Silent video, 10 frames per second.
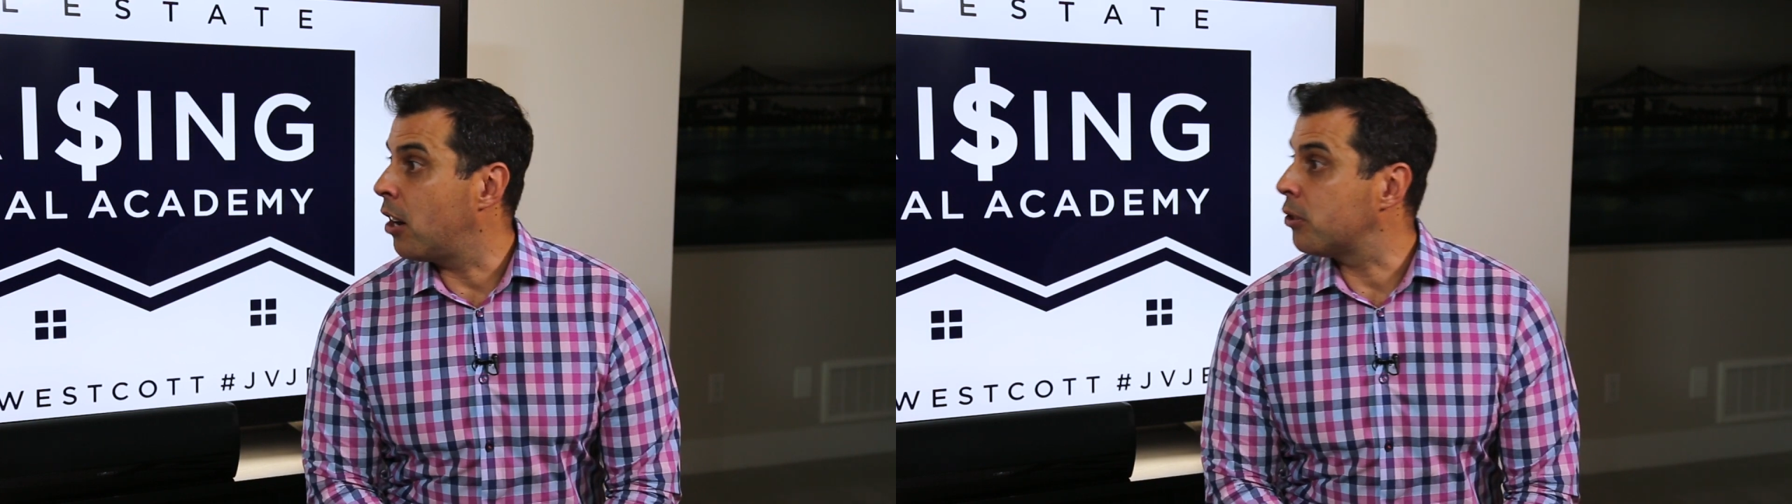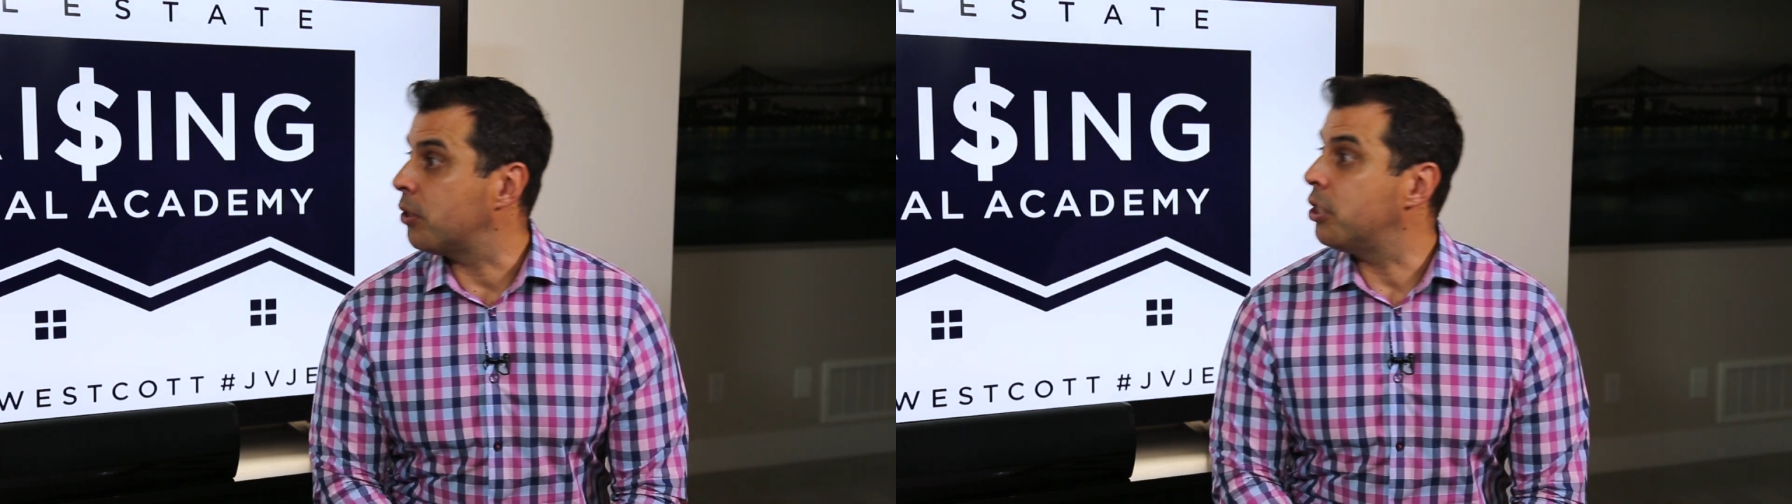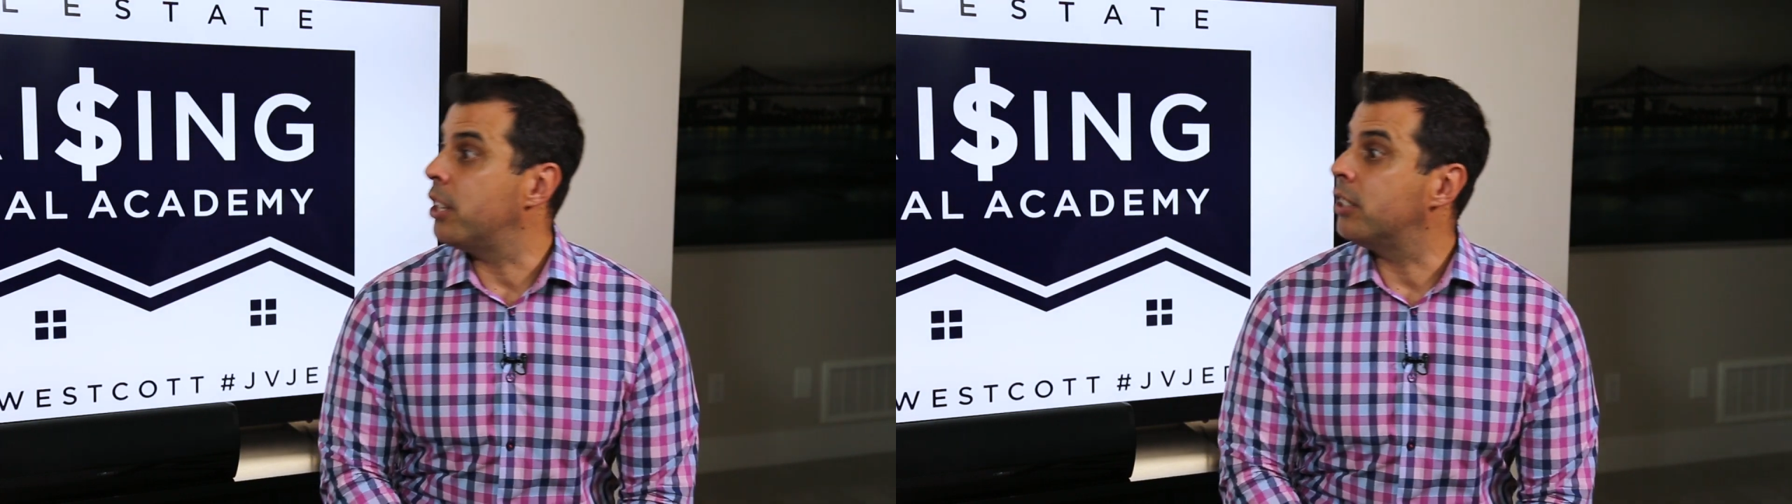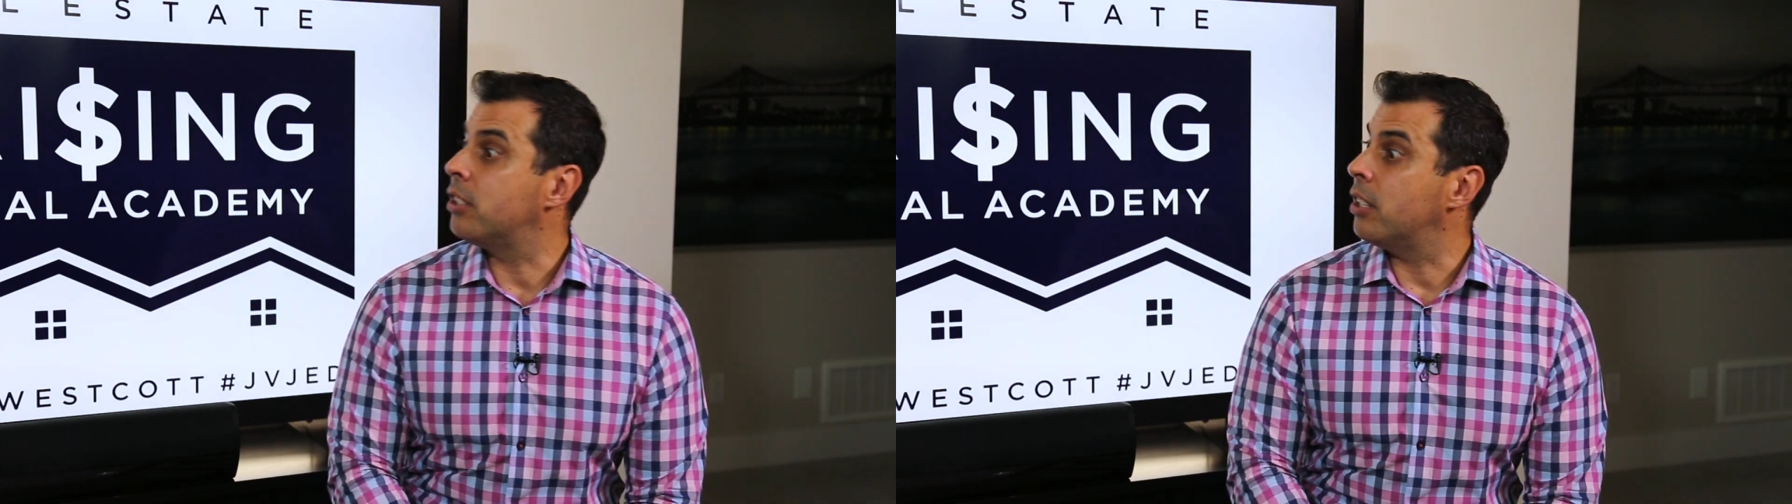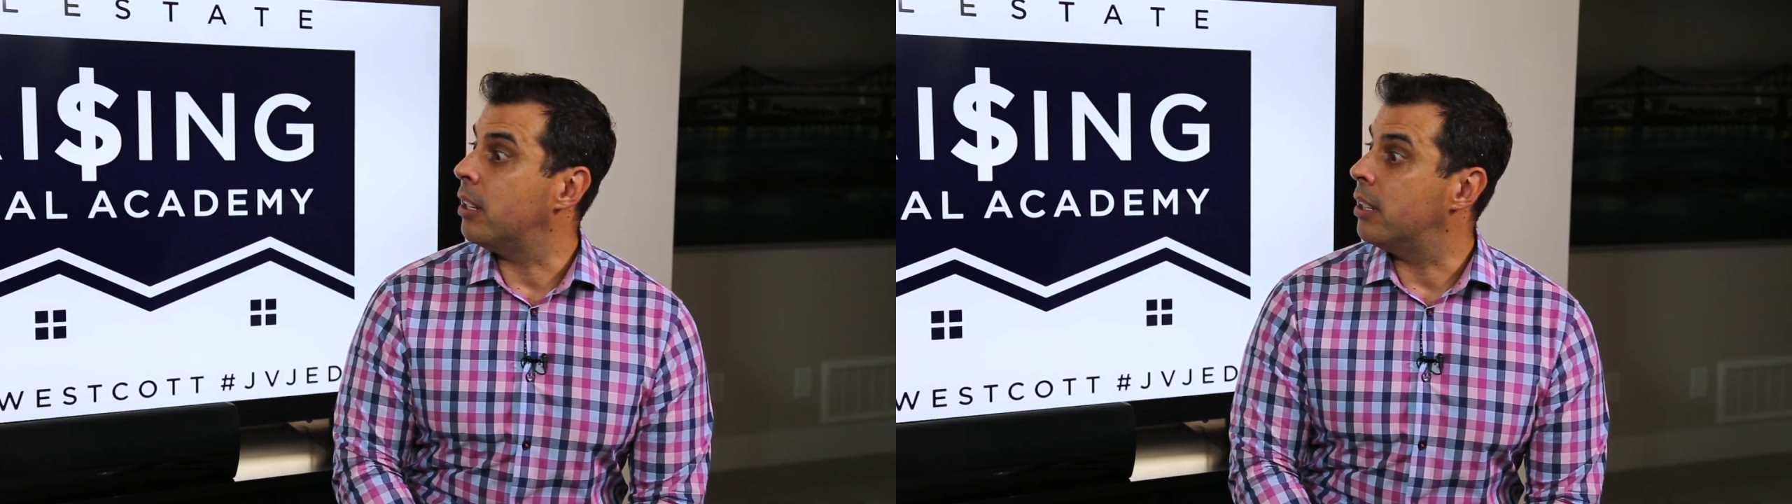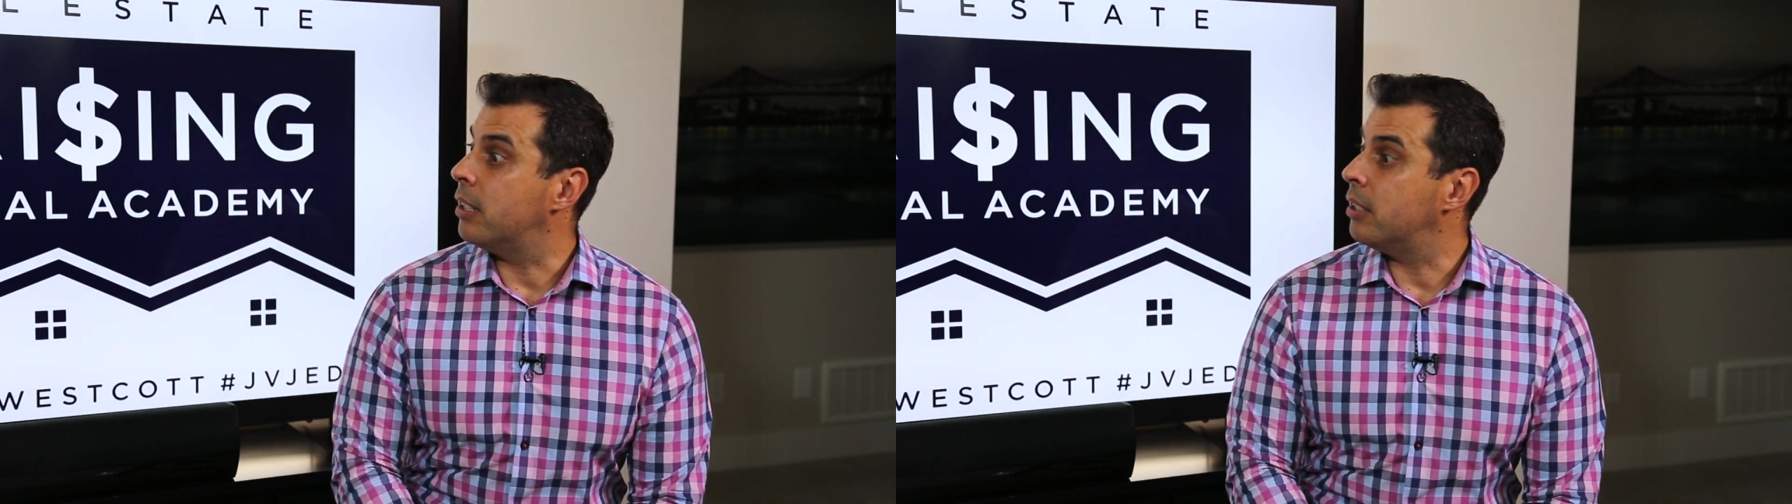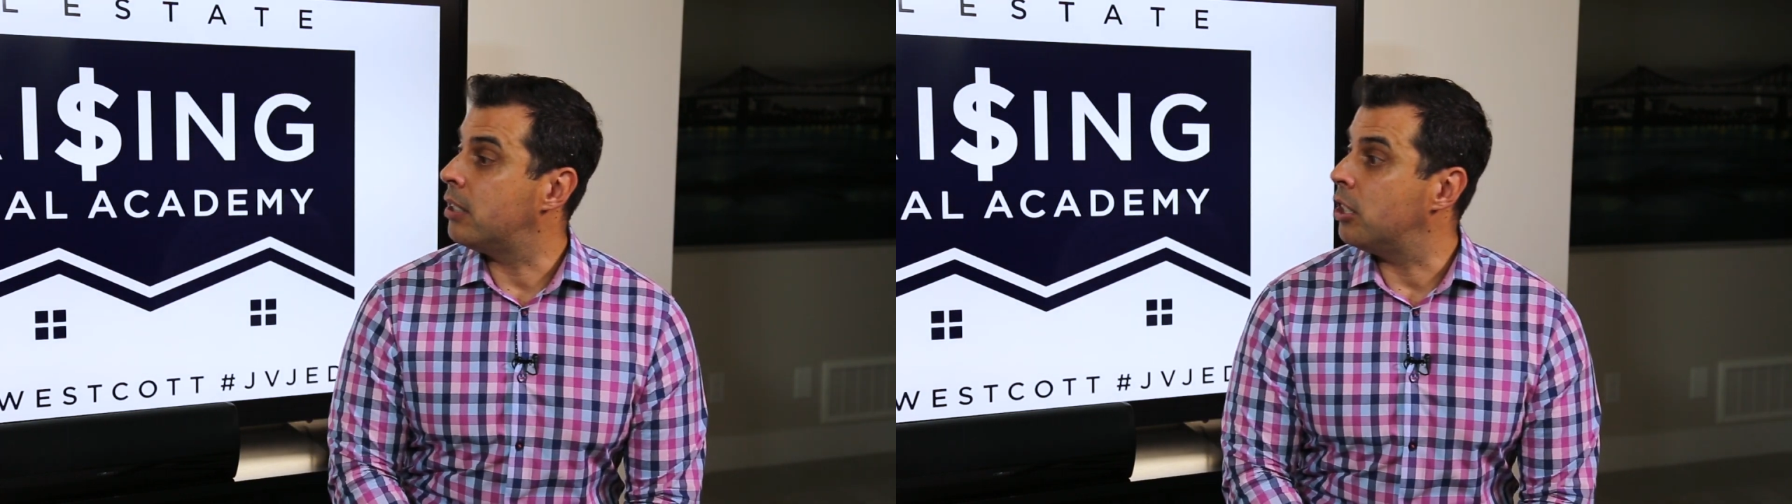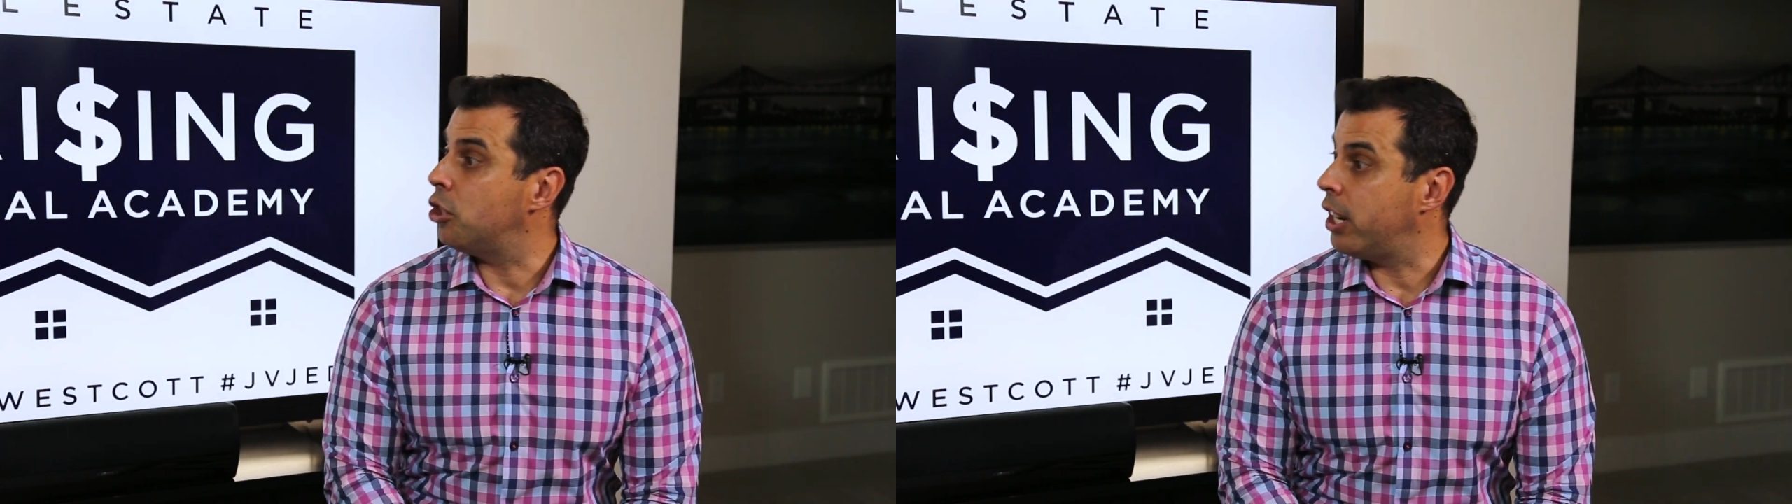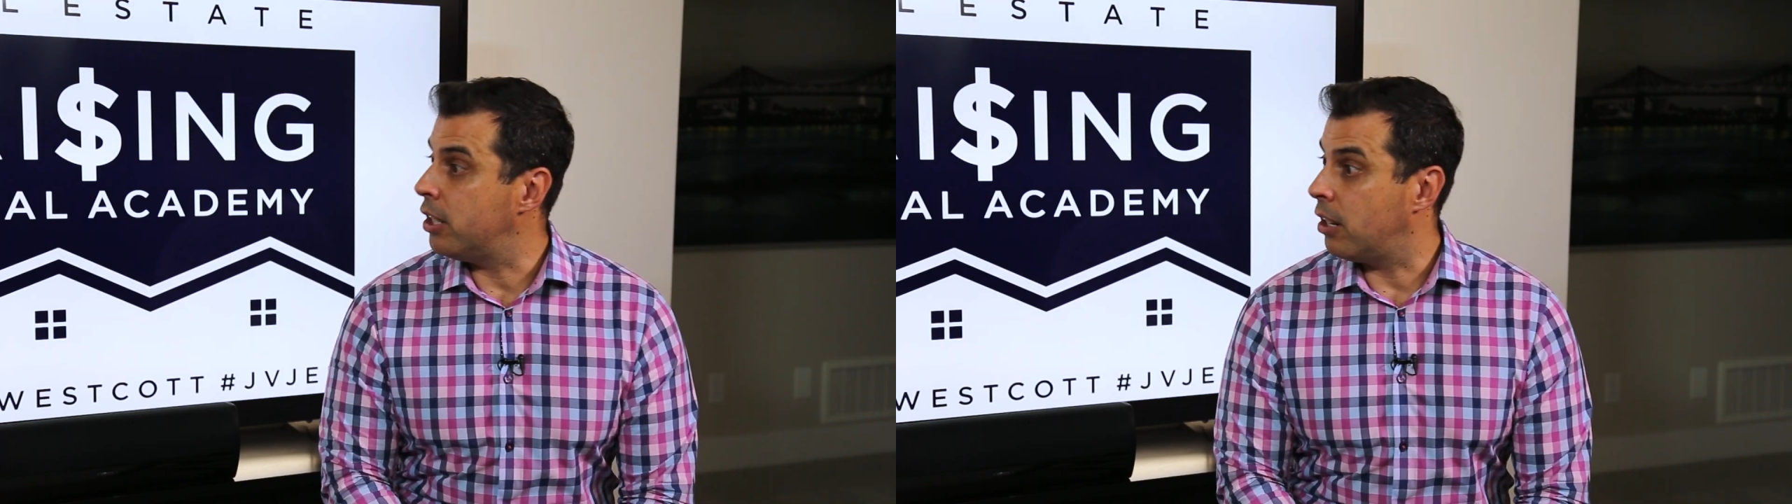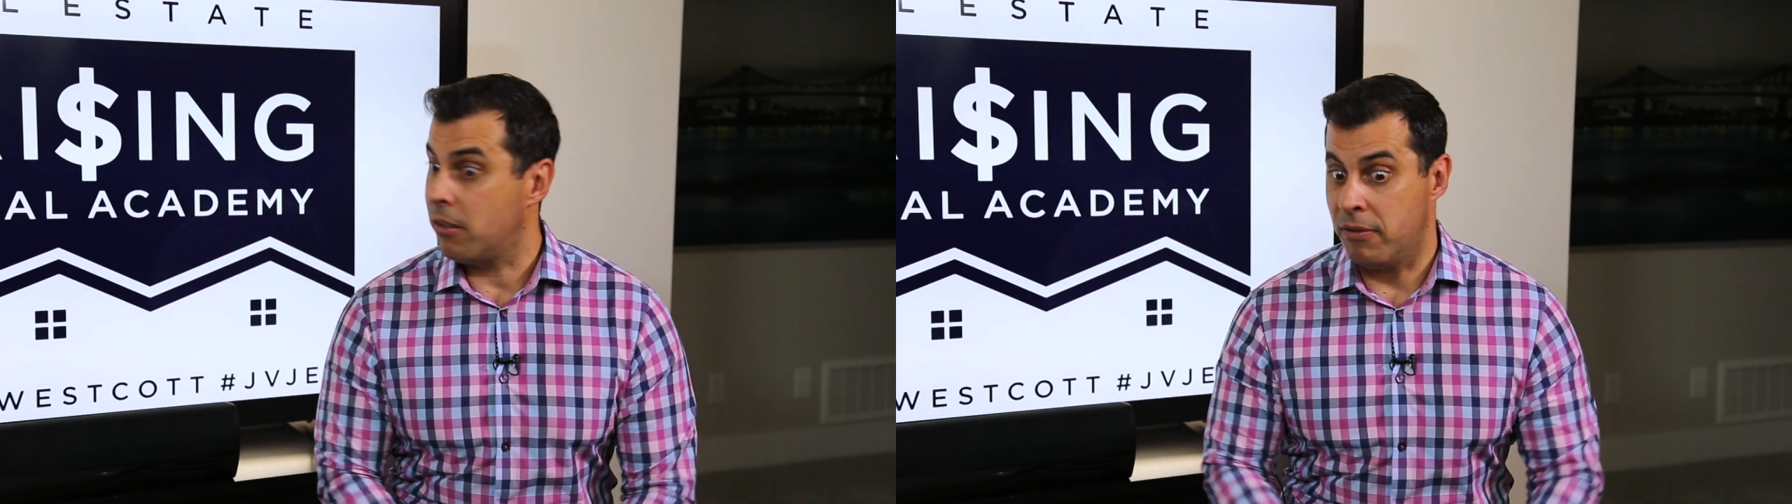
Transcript: that also tends to change,